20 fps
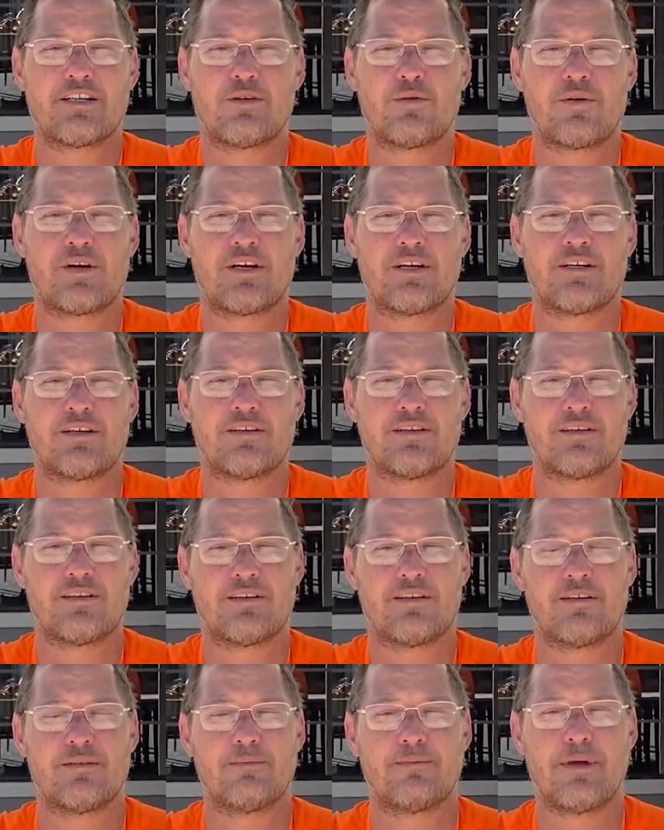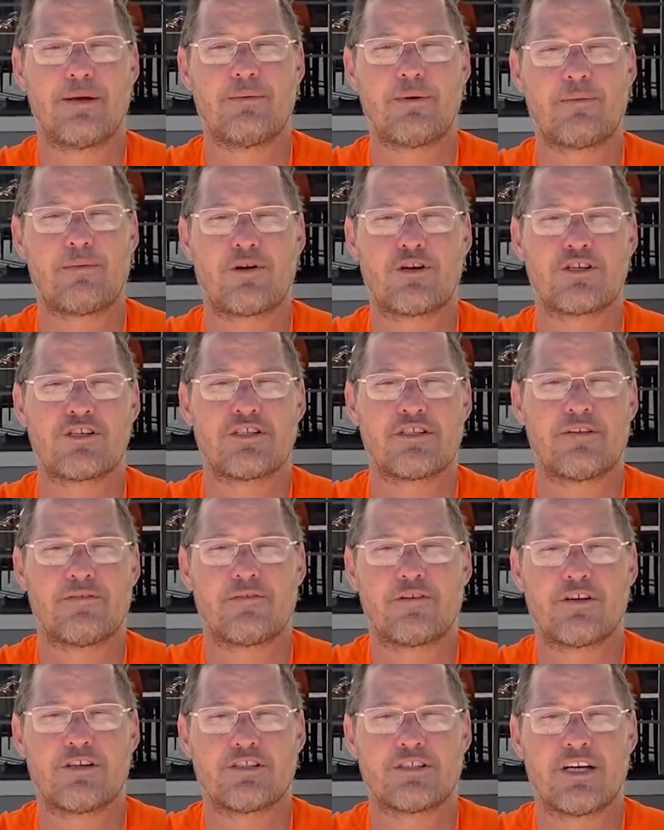and you want to maybe purchase it
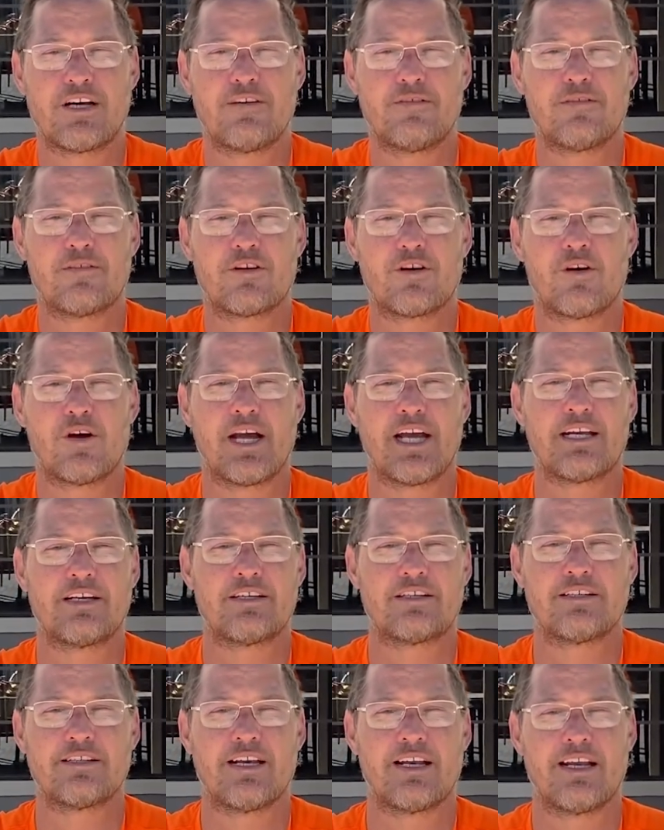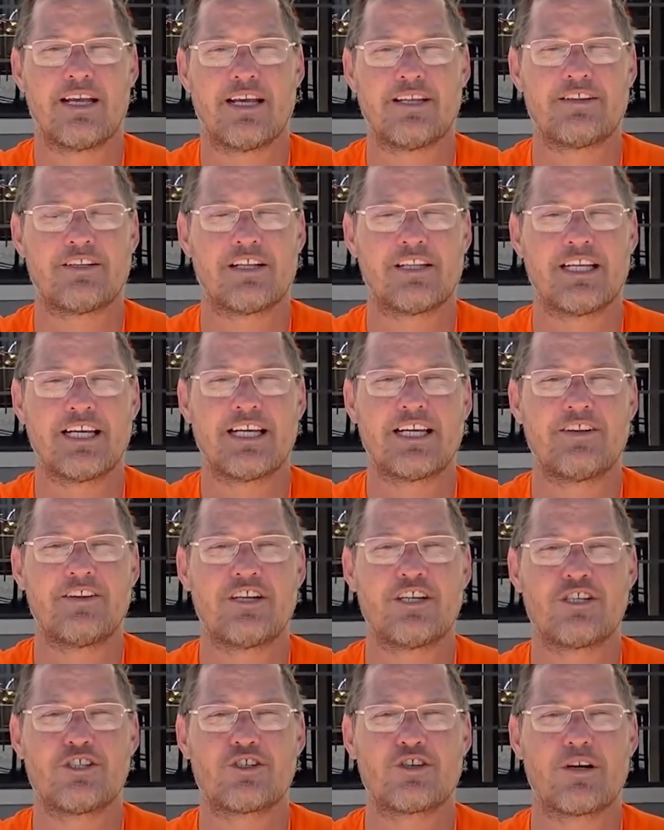for yourself, go ahead and hit the link in
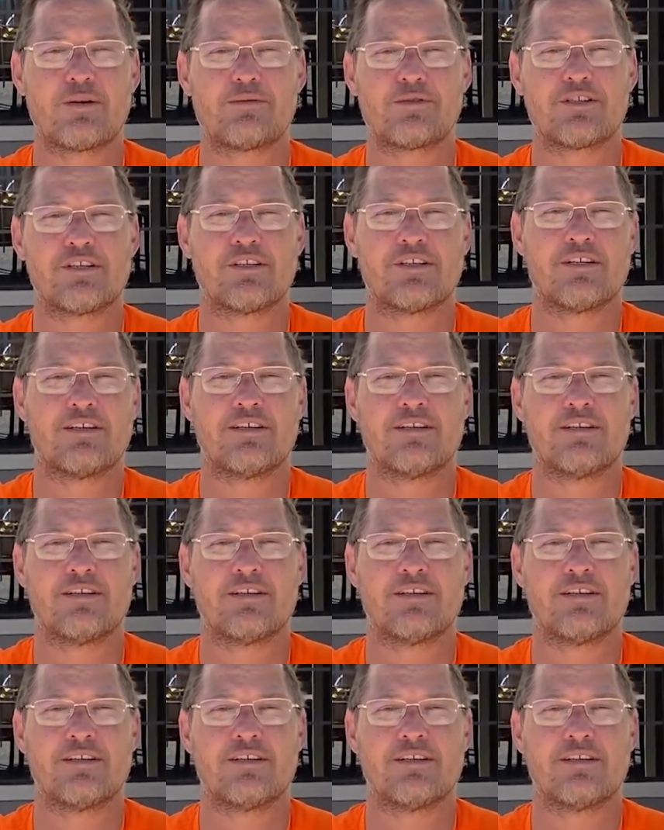the description.